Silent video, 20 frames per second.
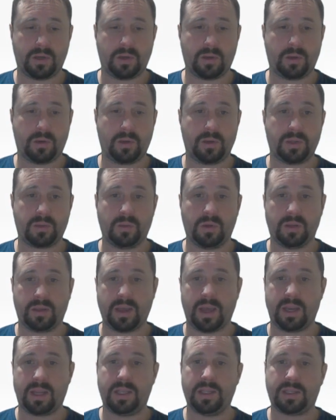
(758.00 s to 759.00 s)
knows what
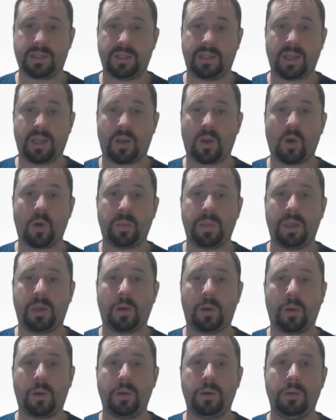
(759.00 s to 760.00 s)
that is. See that copy
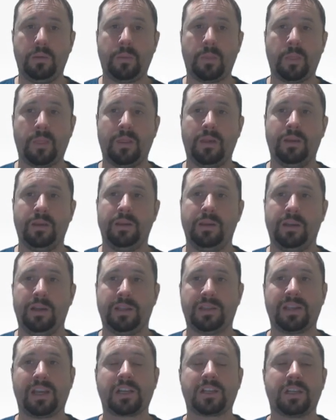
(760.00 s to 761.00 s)
code?
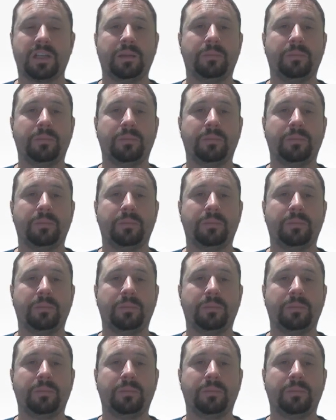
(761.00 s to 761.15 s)
It's actually,